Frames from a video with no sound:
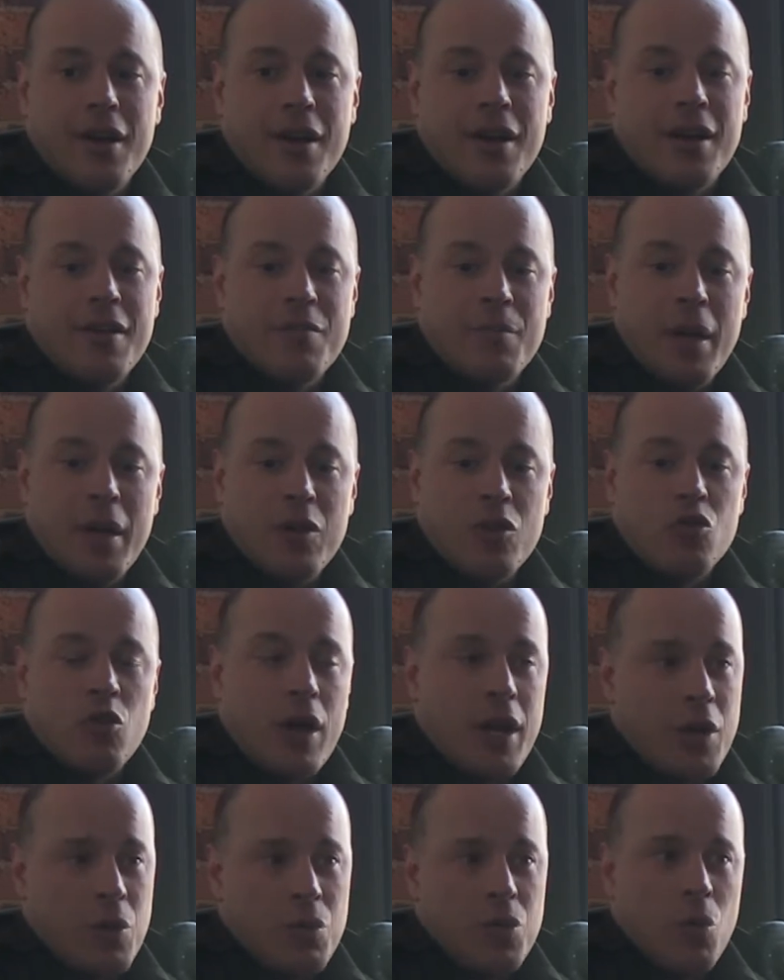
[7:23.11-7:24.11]
I've been
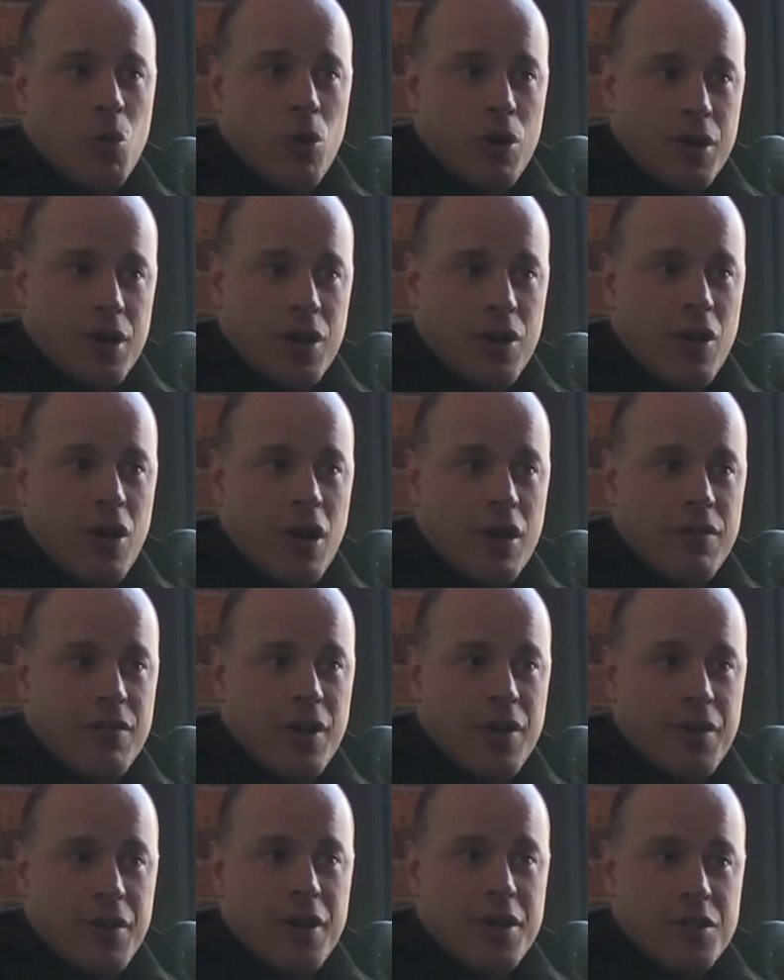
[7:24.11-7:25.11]
training with the Working Dog
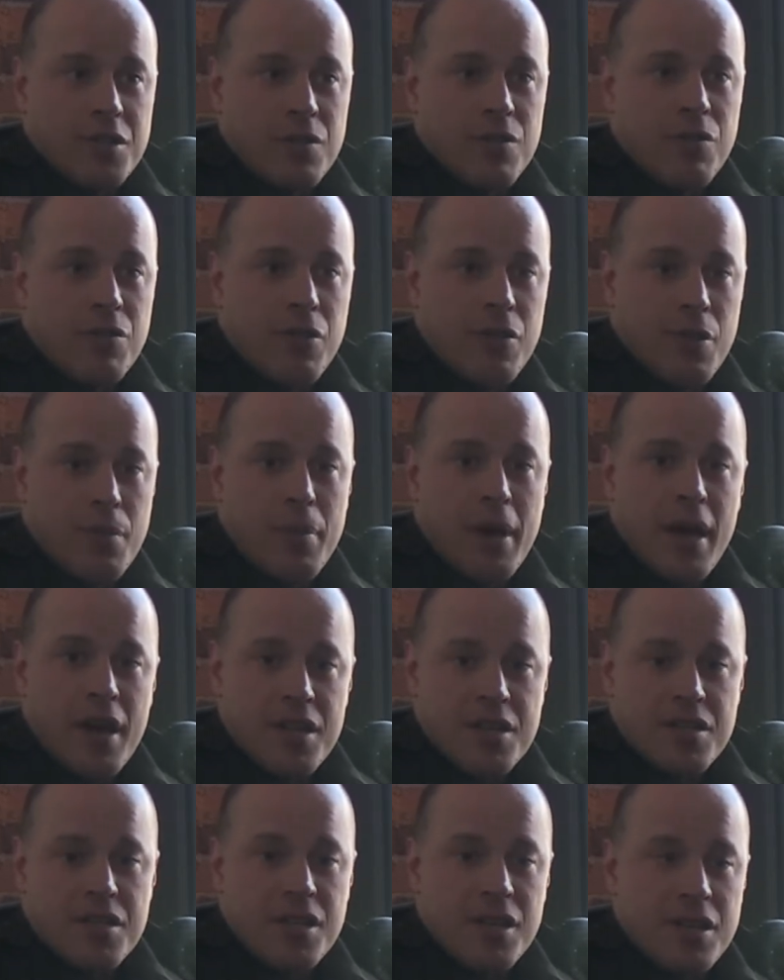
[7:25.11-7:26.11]
Foundation for the
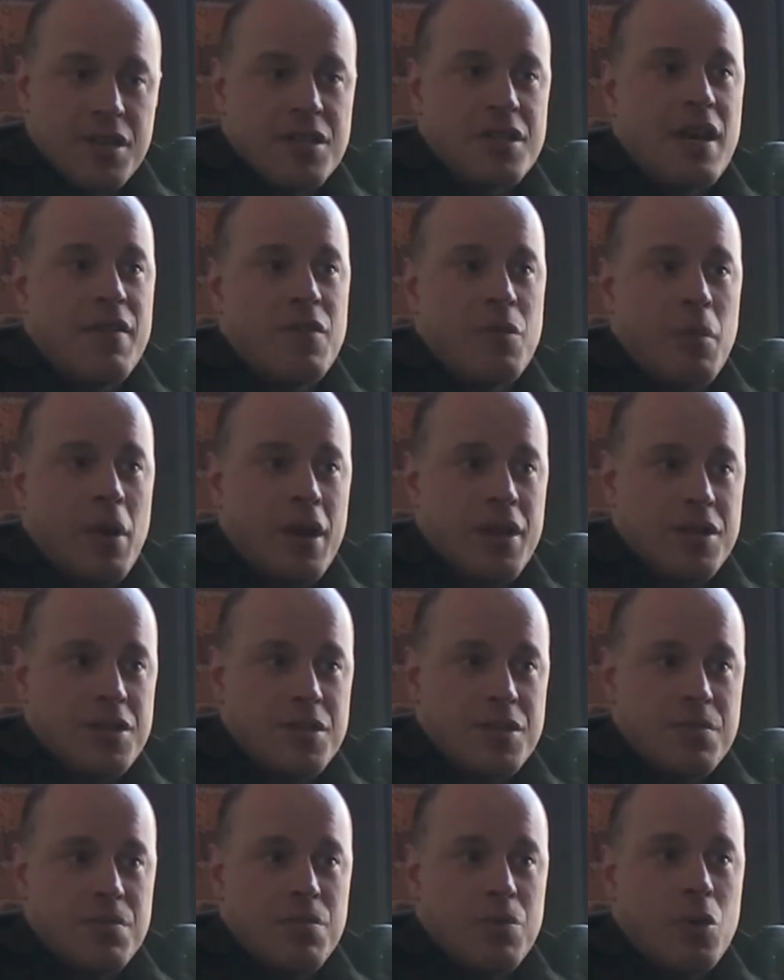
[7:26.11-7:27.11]
past 7
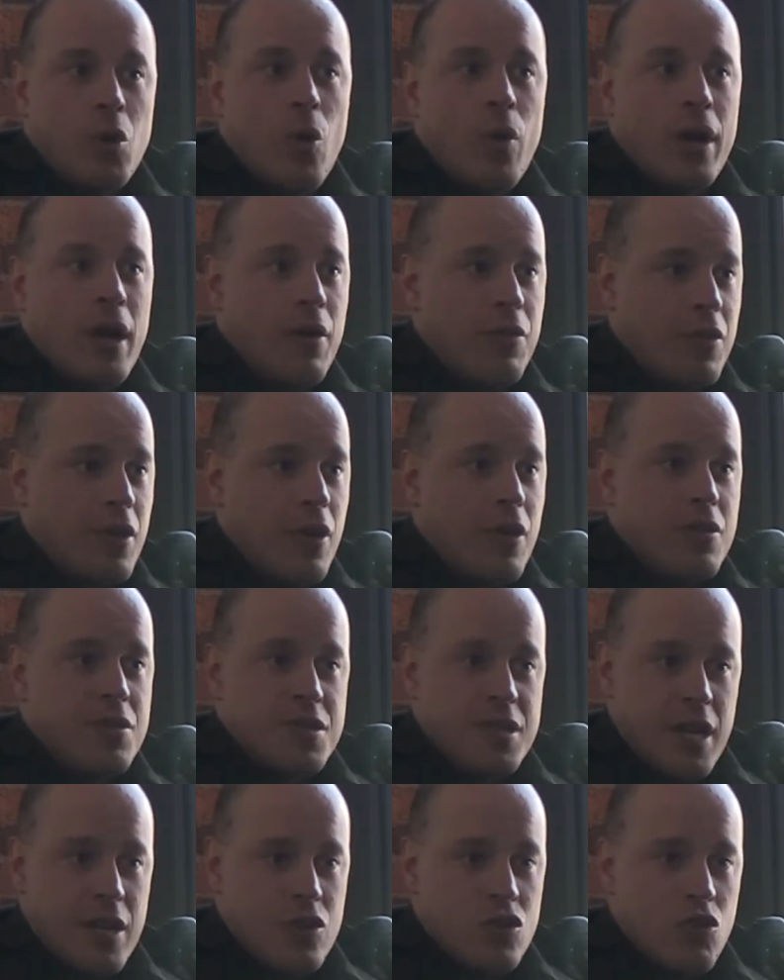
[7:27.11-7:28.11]
months, going out there,
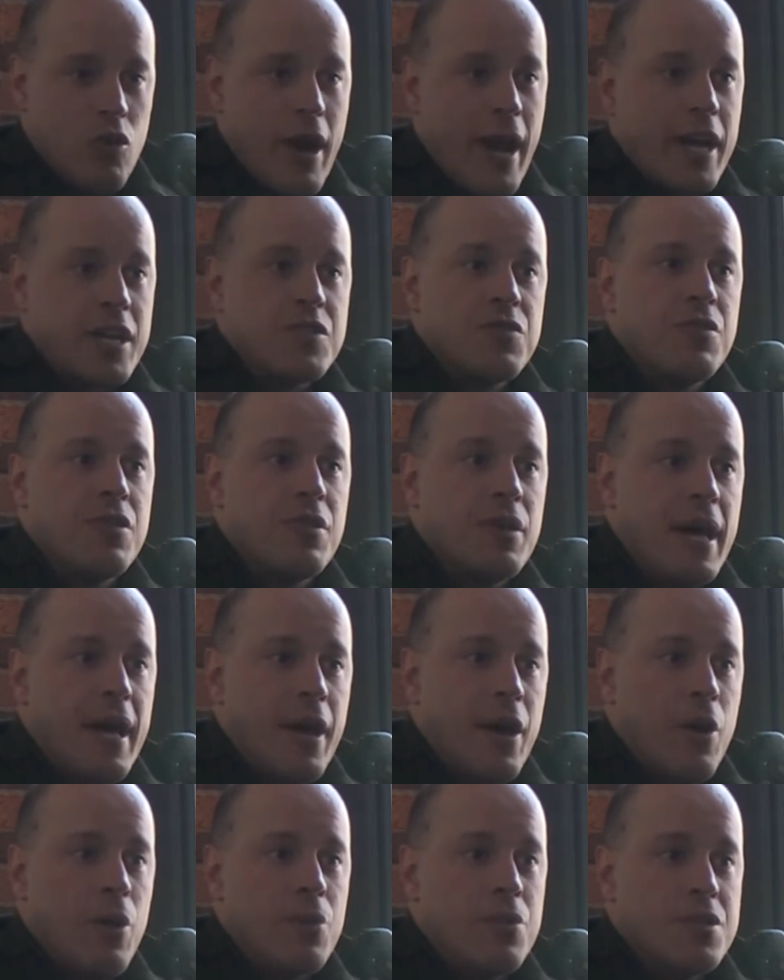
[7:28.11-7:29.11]
setting tracks for the
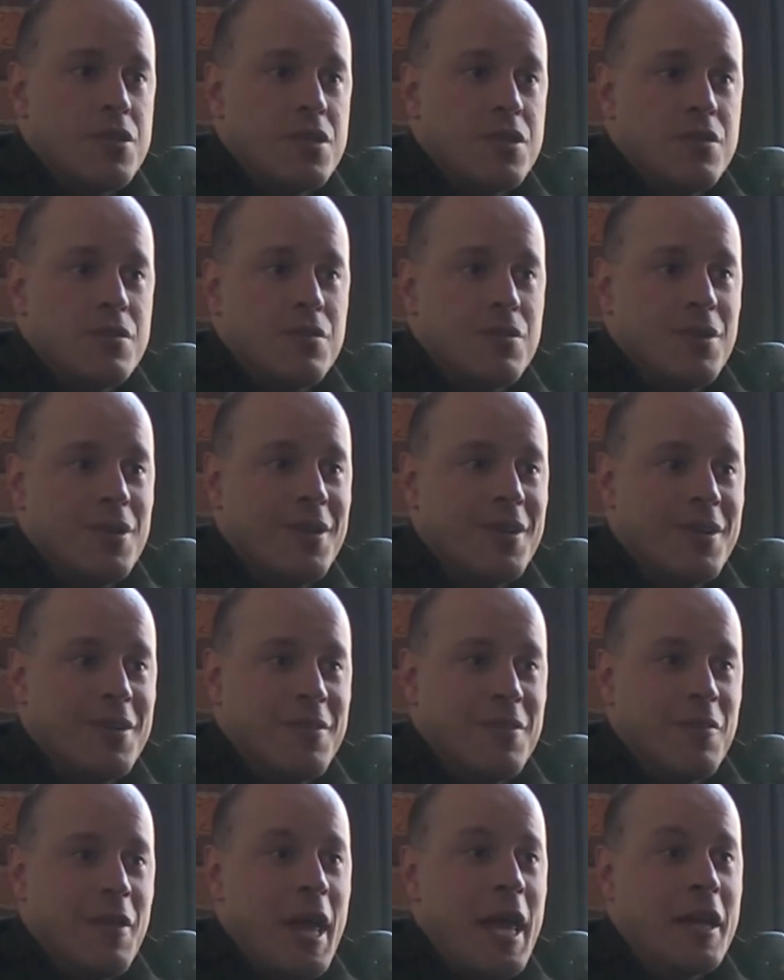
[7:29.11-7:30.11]
hounds,
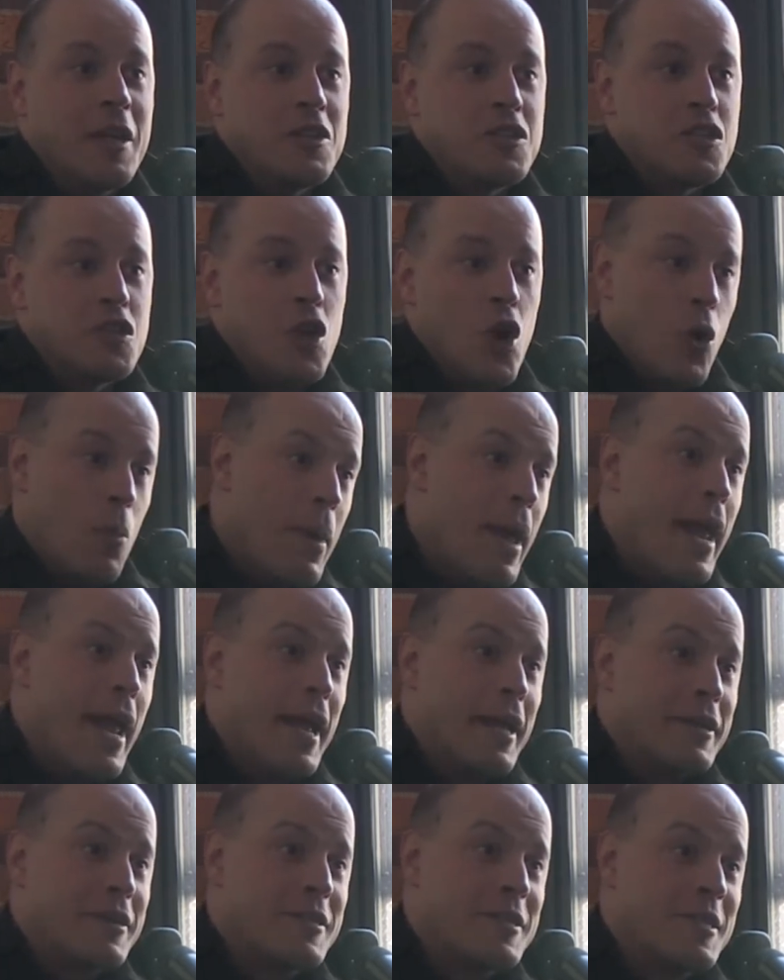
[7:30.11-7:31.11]
laying in
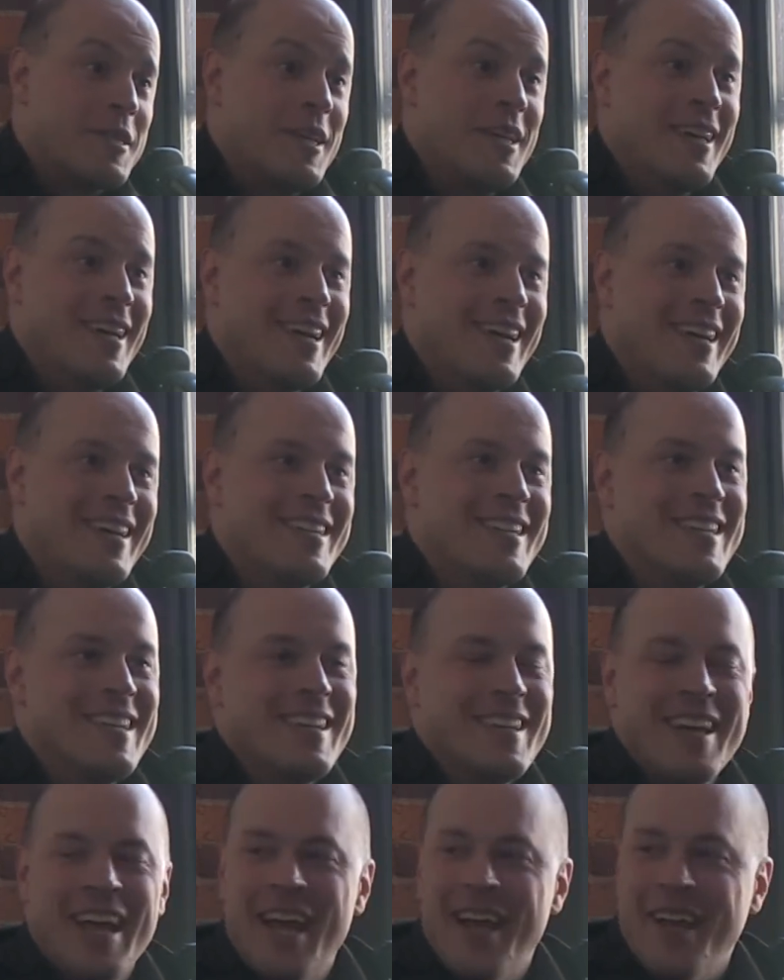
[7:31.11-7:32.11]
snowbanks, hanging
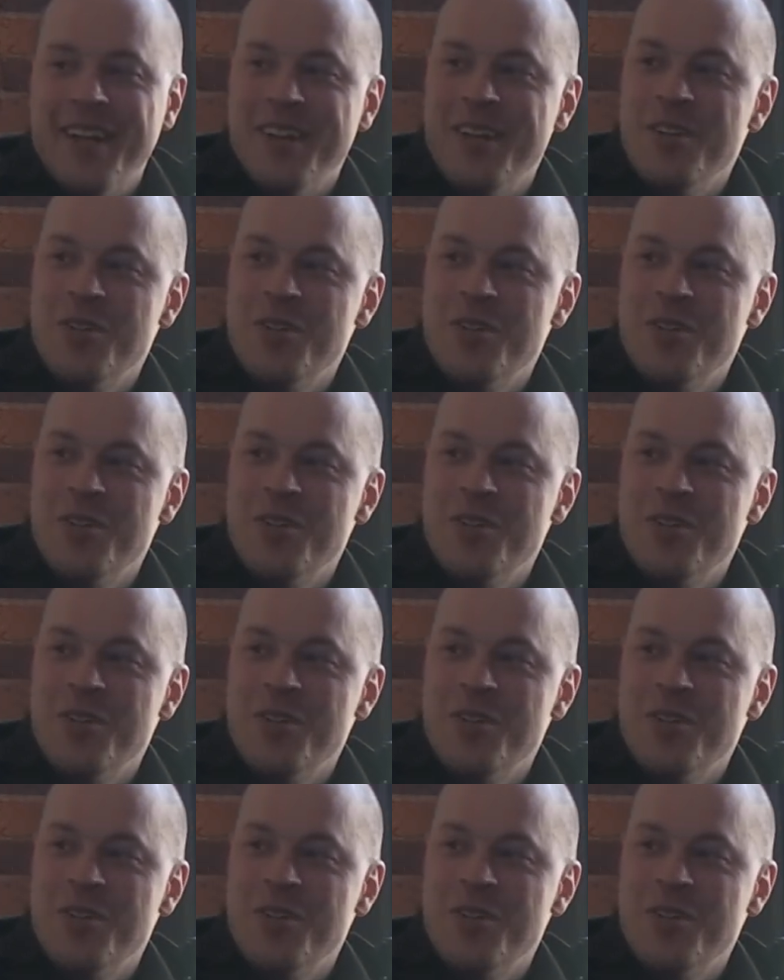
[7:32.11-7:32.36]
in trees.